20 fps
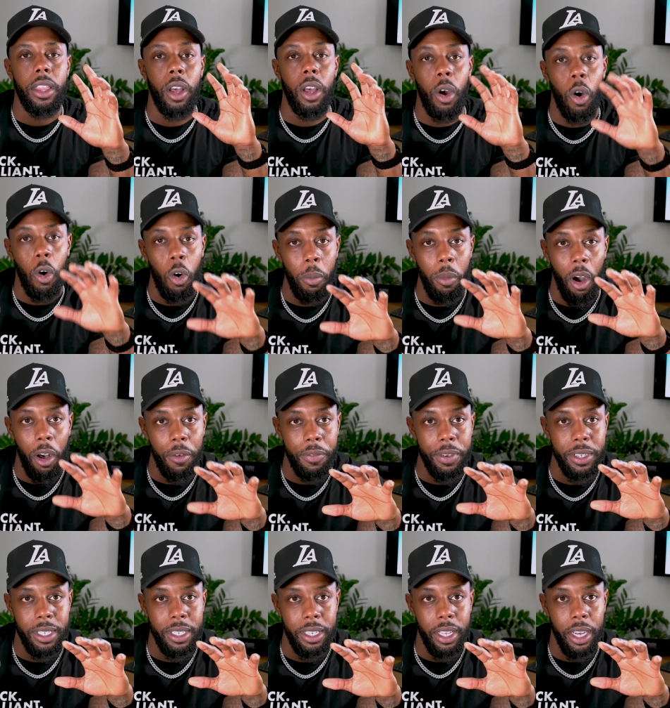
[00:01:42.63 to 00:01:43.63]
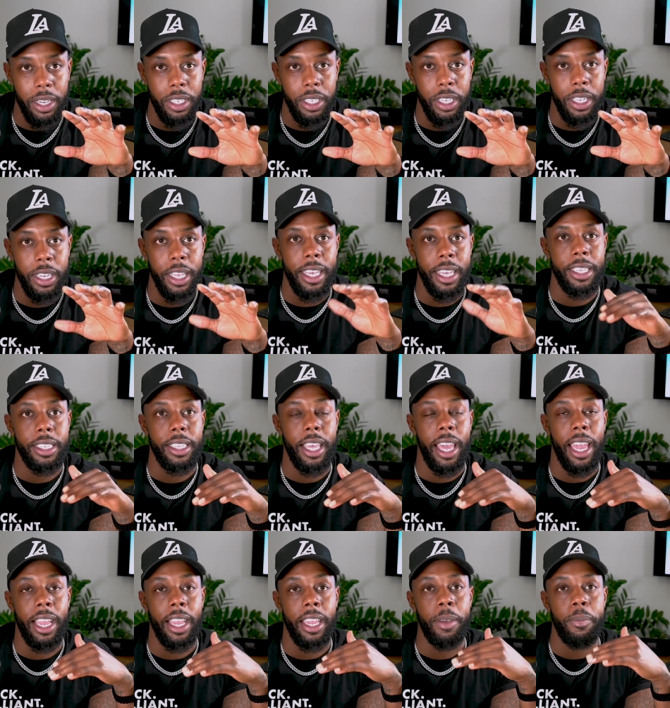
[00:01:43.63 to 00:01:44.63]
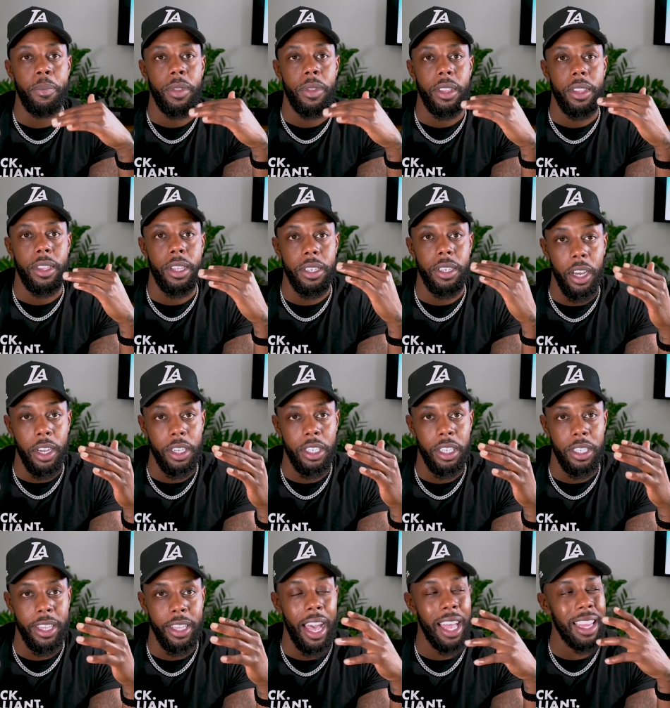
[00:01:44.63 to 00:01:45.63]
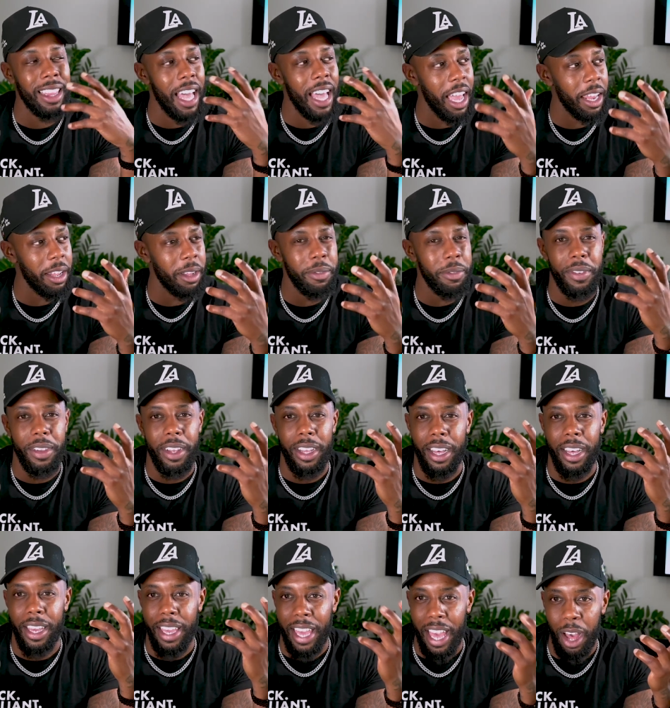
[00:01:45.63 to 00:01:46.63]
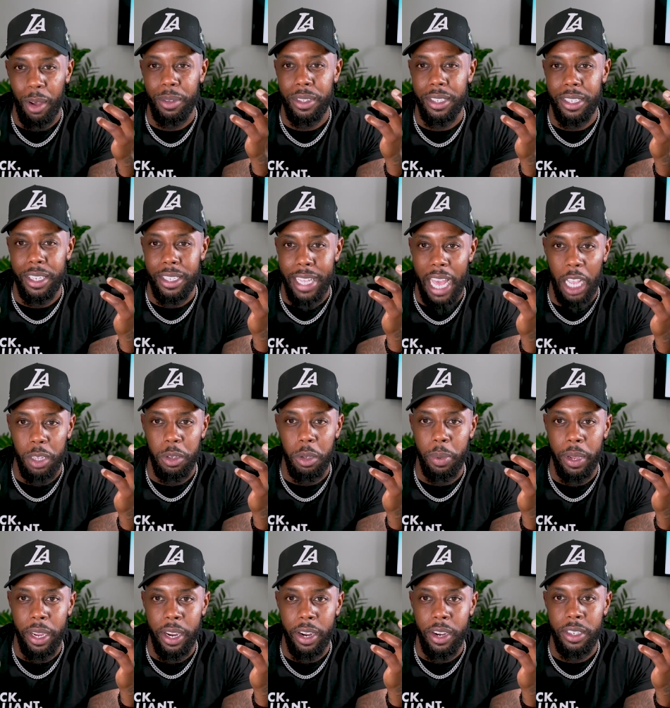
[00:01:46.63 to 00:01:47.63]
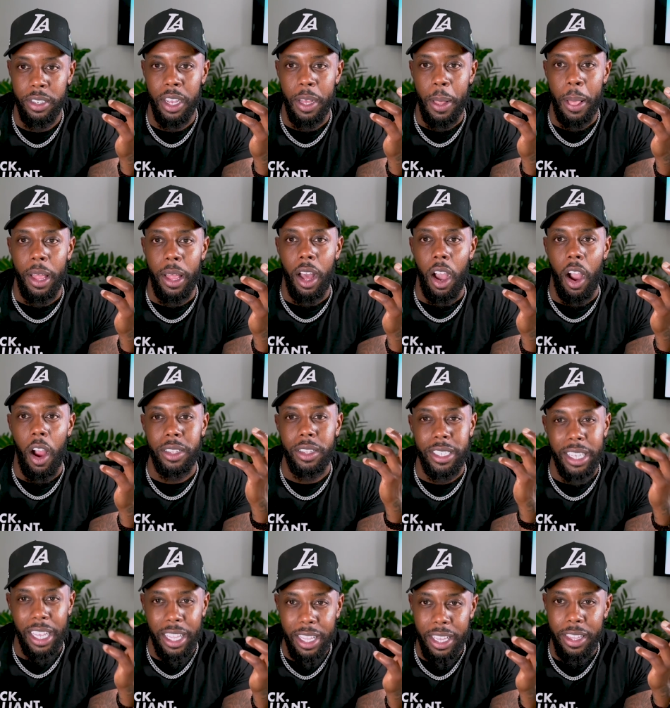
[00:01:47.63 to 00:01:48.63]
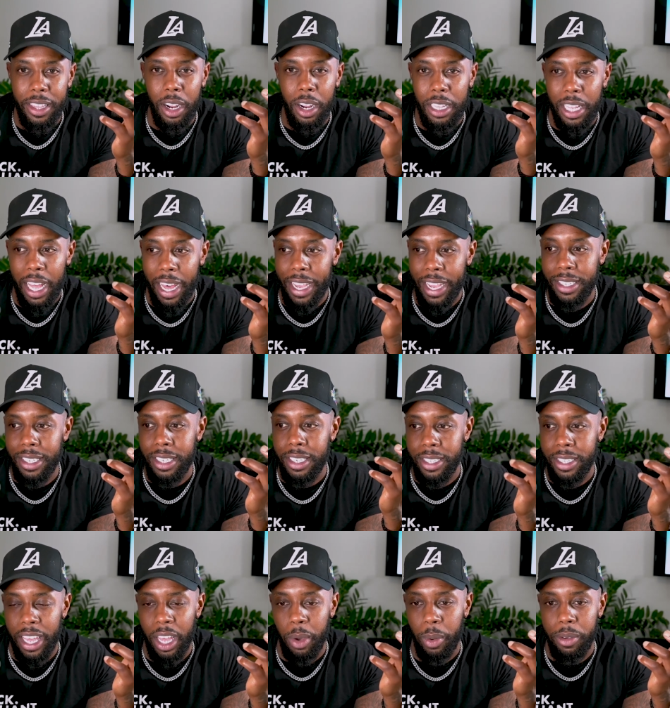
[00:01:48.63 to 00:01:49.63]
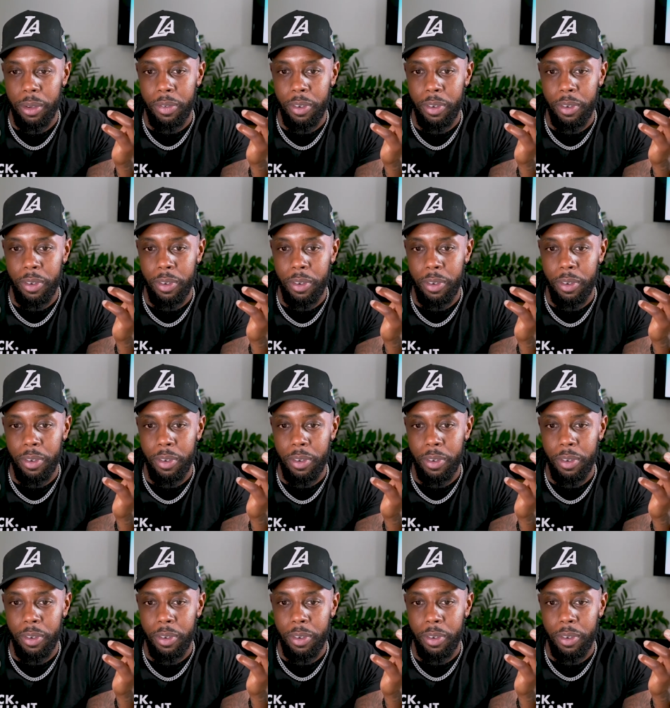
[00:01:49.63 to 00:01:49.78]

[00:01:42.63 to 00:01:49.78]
The home office deduction is a deduction that a lot of accountants and tax preparers are telling their clients to stay away